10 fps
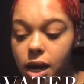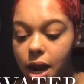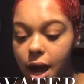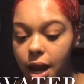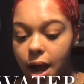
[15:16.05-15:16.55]

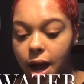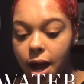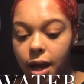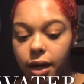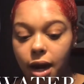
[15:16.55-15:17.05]
Not
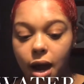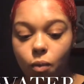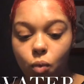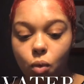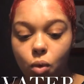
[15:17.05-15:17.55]
hot,
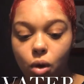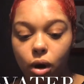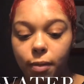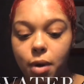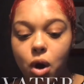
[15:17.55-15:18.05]
not
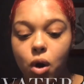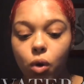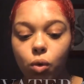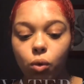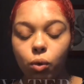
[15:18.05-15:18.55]
warm,
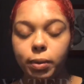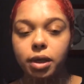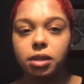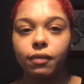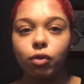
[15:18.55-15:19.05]
cool.
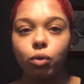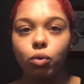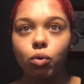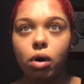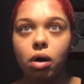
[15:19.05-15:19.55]
Because if
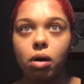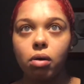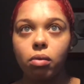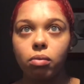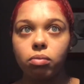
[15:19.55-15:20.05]
you
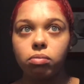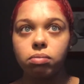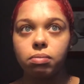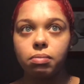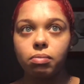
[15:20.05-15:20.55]

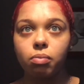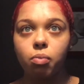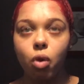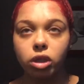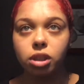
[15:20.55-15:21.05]

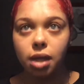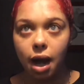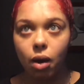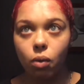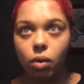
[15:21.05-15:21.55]
wash it
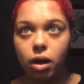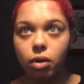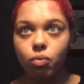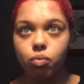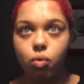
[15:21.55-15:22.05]
out
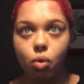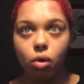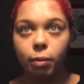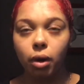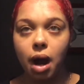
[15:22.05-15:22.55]
in
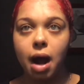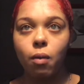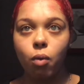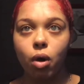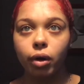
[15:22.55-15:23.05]
warm or
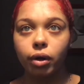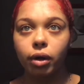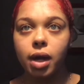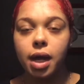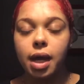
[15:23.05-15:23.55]
hot
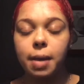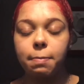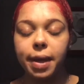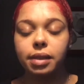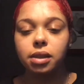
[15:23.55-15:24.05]
water, it
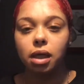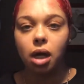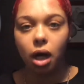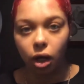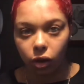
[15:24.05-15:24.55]
makes the
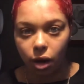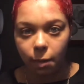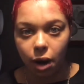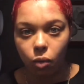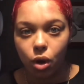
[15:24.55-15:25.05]
color
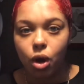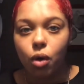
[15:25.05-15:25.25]
come out.